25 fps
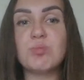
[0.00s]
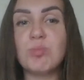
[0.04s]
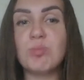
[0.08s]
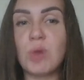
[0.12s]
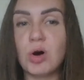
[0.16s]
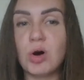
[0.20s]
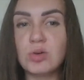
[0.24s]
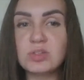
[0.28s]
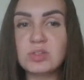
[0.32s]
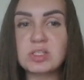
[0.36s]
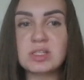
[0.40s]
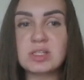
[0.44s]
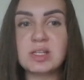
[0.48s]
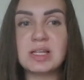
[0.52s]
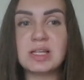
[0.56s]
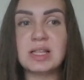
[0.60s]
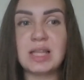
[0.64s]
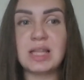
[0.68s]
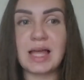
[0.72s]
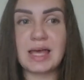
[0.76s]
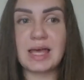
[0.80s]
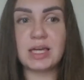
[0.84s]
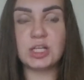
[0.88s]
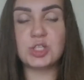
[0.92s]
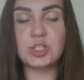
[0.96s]
mostly
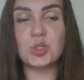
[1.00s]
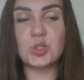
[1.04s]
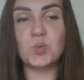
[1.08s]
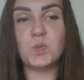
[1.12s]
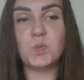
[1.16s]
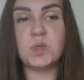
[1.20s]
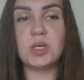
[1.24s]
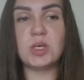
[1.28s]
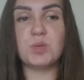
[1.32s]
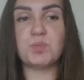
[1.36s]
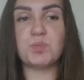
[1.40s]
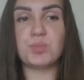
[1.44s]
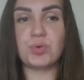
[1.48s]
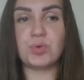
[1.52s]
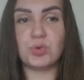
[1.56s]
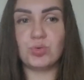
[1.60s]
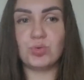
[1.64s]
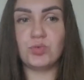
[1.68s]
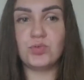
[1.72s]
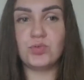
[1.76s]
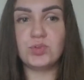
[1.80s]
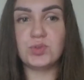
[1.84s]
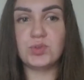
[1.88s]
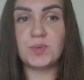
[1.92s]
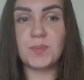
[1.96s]
like to be
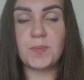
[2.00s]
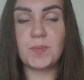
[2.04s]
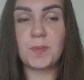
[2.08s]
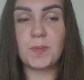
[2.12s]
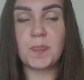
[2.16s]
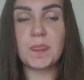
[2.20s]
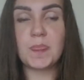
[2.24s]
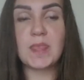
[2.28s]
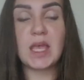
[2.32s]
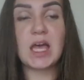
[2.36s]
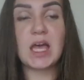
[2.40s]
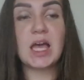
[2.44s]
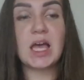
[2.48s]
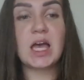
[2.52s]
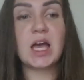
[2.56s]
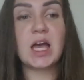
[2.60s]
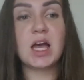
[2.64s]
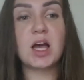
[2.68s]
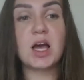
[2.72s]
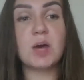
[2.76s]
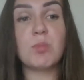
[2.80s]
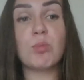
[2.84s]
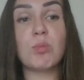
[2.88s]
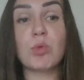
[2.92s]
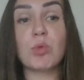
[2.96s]
approved.
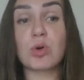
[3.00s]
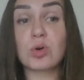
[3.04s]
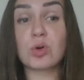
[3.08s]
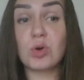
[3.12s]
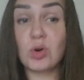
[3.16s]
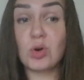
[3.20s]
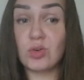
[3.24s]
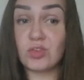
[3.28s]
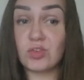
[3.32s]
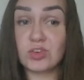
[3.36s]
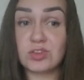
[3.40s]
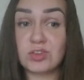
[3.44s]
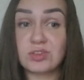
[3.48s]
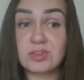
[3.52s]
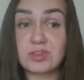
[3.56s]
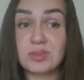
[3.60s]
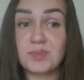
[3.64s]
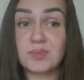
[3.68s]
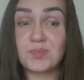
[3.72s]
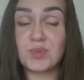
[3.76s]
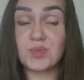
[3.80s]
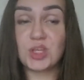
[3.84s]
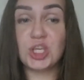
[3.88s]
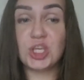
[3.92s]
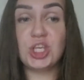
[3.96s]
Moreover,
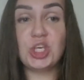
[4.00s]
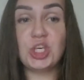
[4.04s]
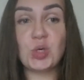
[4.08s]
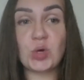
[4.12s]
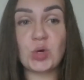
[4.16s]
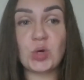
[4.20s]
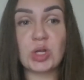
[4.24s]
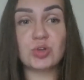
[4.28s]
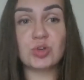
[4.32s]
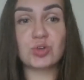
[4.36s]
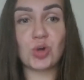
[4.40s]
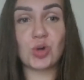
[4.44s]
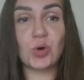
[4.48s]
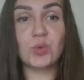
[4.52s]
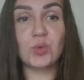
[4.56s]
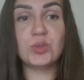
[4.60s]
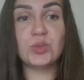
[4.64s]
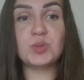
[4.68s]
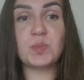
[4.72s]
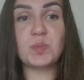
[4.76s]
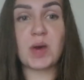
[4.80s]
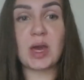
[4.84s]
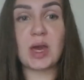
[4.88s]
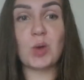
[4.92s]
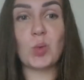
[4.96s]
you can
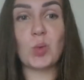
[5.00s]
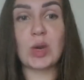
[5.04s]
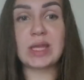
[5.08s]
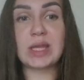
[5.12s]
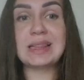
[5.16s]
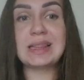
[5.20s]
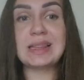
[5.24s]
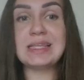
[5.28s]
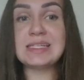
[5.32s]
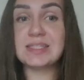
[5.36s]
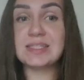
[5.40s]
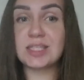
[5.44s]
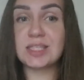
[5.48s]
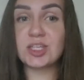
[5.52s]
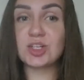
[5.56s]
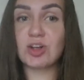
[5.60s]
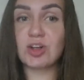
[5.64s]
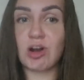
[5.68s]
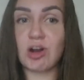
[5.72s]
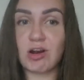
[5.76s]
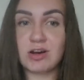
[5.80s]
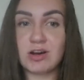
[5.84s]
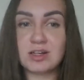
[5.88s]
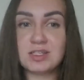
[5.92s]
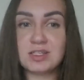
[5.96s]
route by whitelisted
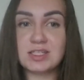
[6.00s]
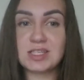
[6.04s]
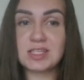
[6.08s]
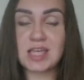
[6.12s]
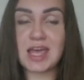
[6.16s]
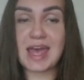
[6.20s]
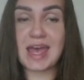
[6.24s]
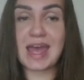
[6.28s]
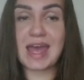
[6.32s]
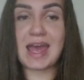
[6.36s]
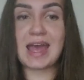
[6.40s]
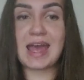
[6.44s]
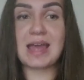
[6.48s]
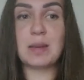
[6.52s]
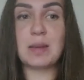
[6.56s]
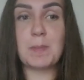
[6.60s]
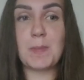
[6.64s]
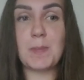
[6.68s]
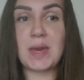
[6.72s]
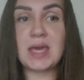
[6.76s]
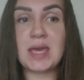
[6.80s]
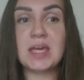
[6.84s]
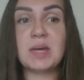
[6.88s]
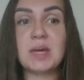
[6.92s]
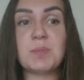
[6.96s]
cards and
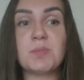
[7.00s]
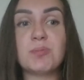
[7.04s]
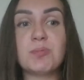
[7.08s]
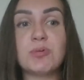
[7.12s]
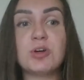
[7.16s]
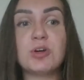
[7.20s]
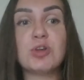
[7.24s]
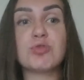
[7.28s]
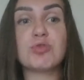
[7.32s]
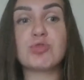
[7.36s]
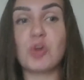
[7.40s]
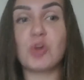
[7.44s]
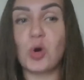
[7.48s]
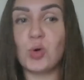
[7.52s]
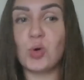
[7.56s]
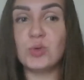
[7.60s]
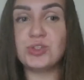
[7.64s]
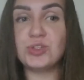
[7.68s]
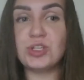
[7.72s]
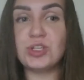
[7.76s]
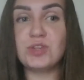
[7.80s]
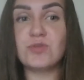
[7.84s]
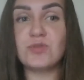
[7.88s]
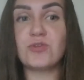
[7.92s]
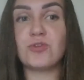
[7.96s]
make
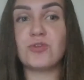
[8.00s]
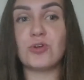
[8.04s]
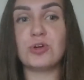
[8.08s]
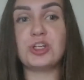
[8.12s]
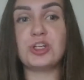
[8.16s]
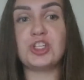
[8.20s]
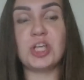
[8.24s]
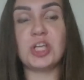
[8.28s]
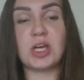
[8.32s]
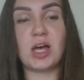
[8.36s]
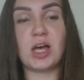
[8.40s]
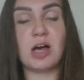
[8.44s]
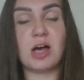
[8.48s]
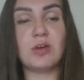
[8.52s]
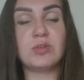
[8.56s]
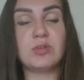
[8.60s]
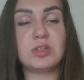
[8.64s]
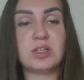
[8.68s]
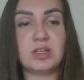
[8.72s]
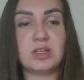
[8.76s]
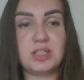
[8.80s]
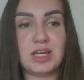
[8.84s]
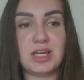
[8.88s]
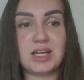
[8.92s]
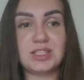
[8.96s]
pre-routing for checkout
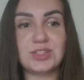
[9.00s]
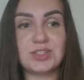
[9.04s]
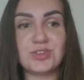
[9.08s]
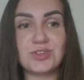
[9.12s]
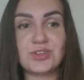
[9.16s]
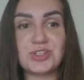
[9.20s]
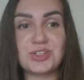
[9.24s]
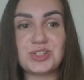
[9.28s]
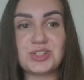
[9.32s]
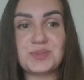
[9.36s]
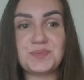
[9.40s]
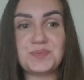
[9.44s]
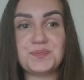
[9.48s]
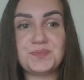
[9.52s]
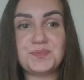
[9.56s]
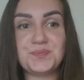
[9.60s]
connectors.